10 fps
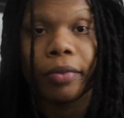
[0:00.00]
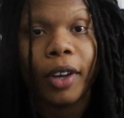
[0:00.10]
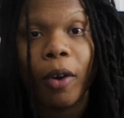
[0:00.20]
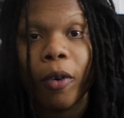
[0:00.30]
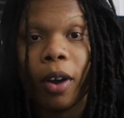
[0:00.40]

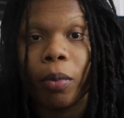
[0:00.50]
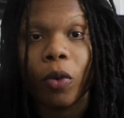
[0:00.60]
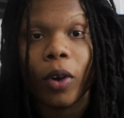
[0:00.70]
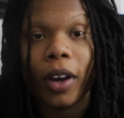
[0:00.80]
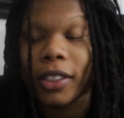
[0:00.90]
Y'all welcome to
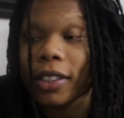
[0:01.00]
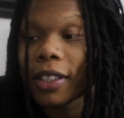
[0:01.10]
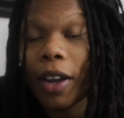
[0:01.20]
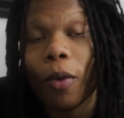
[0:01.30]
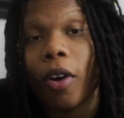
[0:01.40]
watch it,
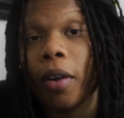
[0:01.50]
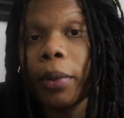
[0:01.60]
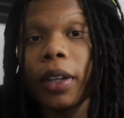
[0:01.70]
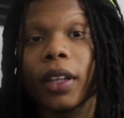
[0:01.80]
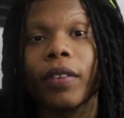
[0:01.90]
y'all welcome to
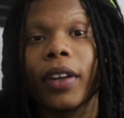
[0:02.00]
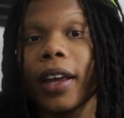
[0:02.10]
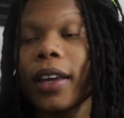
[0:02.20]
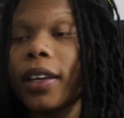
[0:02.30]
leave a like,